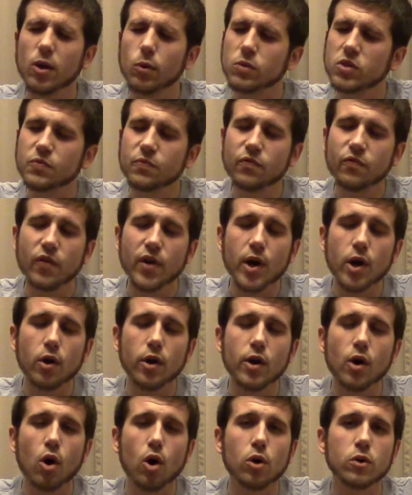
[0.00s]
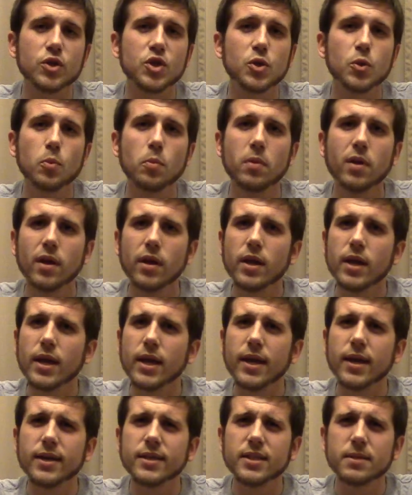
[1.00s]
It was very awesome.
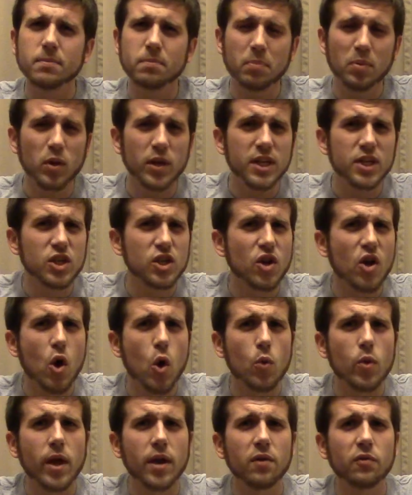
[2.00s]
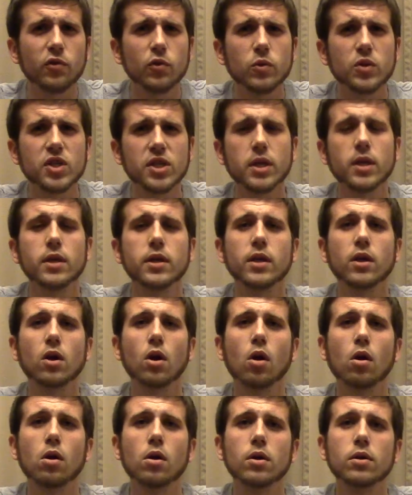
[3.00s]
And please note that if you see any
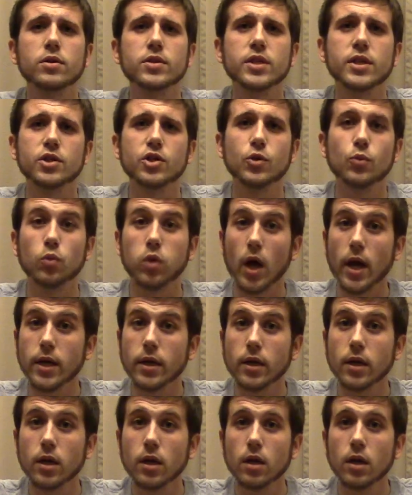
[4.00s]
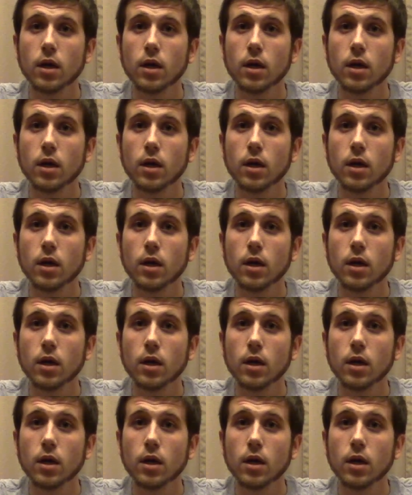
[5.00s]
cards that you like,